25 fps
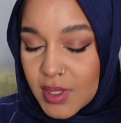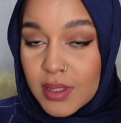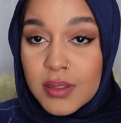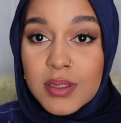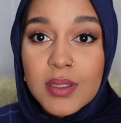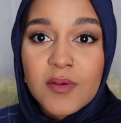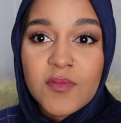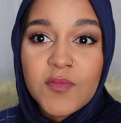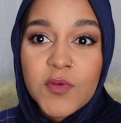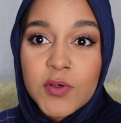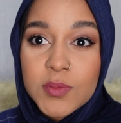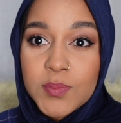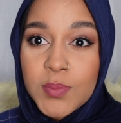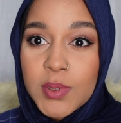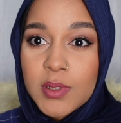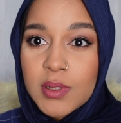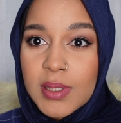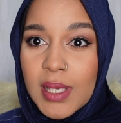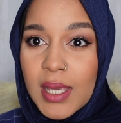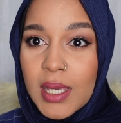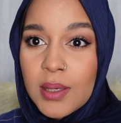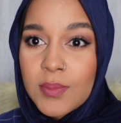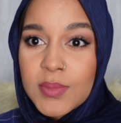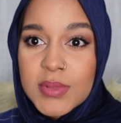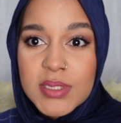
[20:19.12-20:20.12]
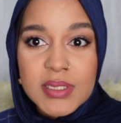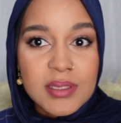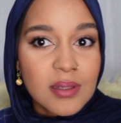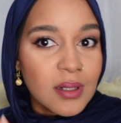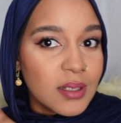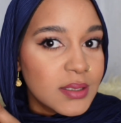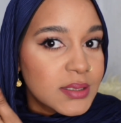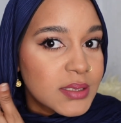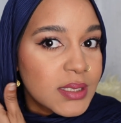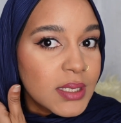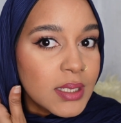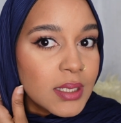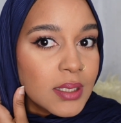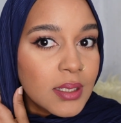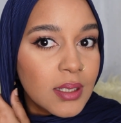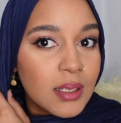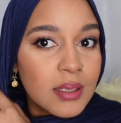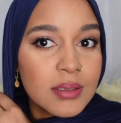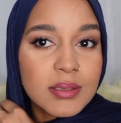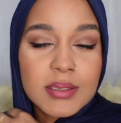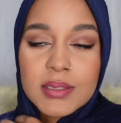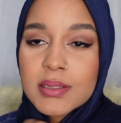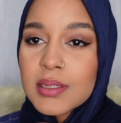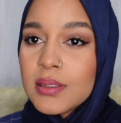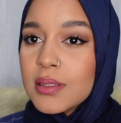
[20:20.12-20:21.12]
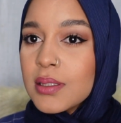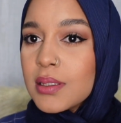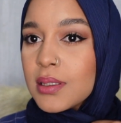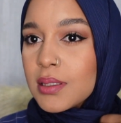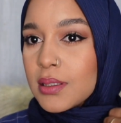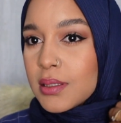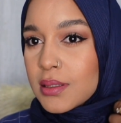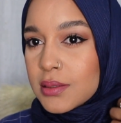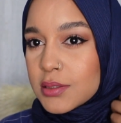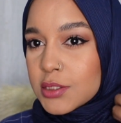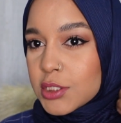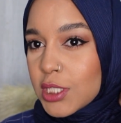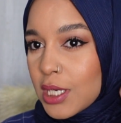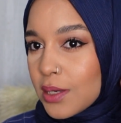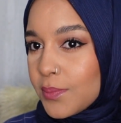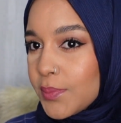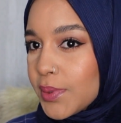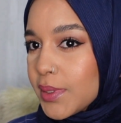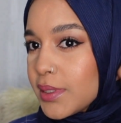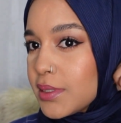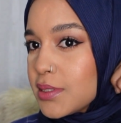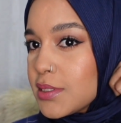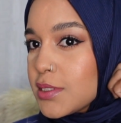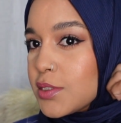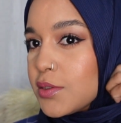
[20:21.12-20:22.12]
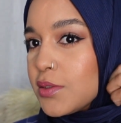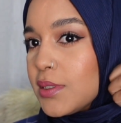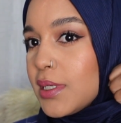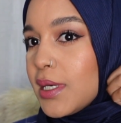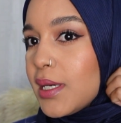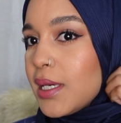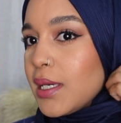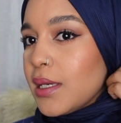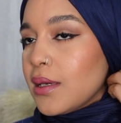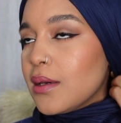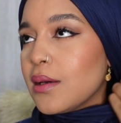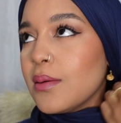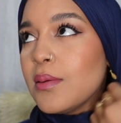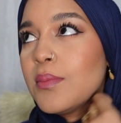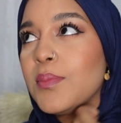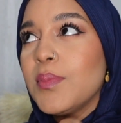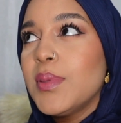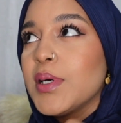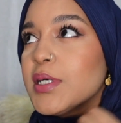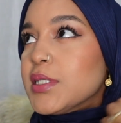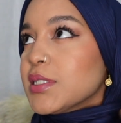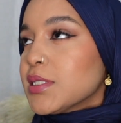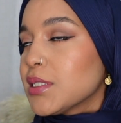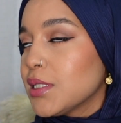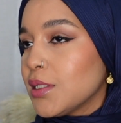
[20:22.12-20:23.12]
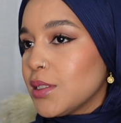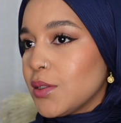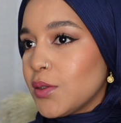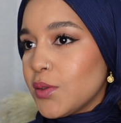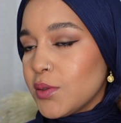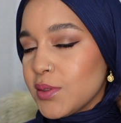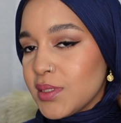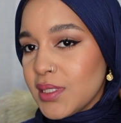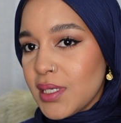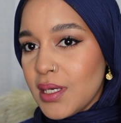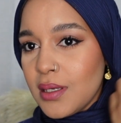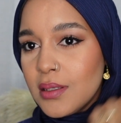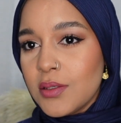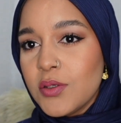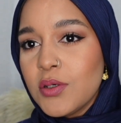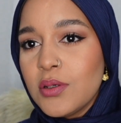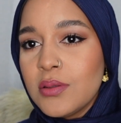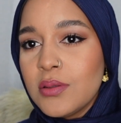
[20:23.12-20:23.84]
the football game is starting. It's champions today, Barcelona,